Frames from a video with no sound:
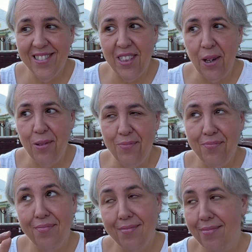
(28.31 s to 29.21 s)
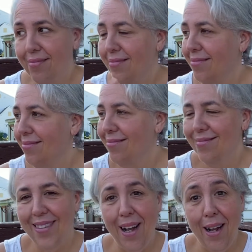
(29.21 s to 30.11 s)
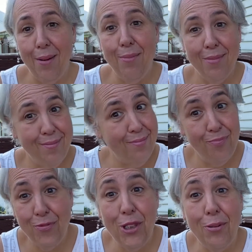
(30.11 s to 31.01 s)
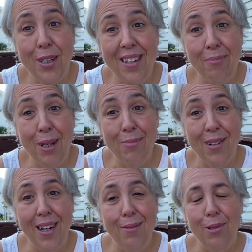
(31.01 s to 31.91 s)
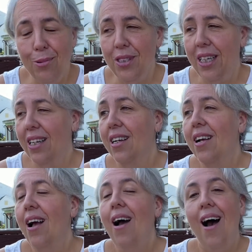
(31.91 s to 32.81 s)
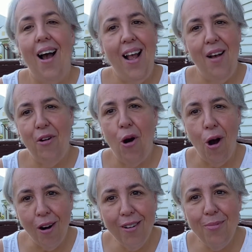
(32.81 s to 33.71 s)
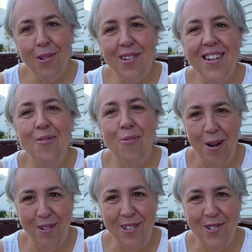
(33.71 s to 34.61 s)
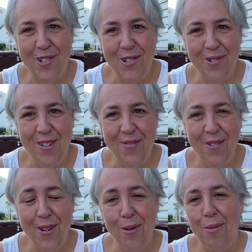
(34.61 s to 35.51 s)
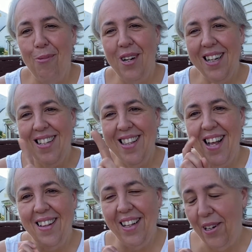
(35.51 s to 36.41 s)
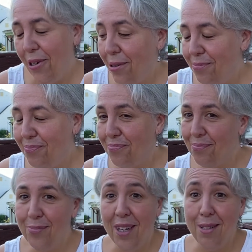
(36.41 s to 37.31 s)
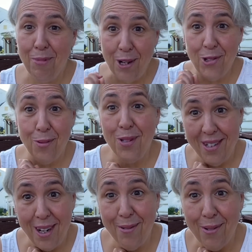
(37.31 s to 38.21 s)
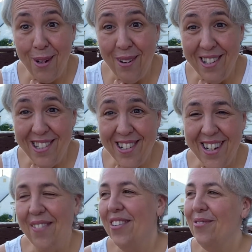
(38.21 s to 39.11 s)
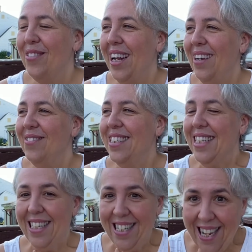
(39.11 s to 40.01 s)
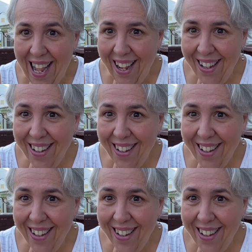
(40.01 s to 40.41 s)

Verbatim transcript: So I'm doing it, people. I'm losing. I have a horrible Weight Watchers story for you, but we'll get to that later because I'm not sure I'm staying with Weight Watchers after what happened today.